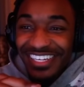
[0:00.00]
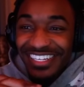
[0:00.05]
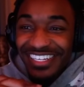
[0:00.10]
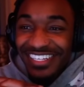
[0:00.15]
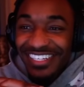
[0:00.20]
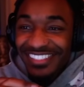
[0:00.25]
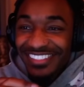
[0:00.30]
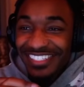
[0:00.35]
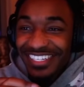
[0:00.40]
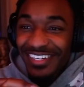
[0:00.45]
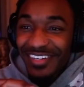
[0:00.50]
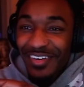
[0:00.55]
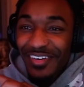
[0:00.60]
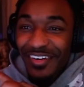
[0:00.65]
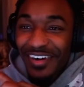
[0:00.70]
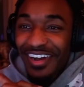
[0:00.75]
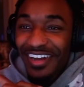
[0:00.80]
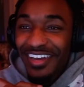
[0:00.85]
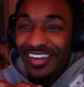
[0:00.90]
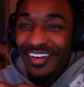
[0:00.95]
And he was like,
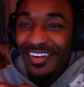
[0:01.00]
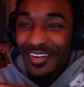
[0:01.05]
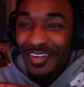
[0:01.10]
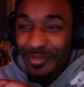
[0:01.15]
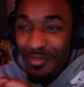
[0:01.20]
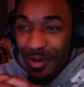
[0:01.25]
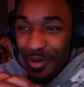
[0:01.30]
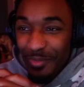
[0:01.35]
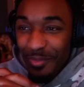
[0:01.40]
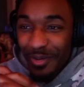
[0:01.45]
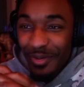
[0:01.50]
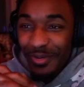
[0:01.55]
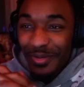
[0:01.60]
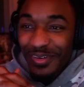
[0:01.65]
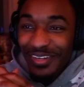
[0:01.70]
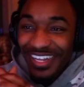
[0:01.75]
oh, I can call you my bro.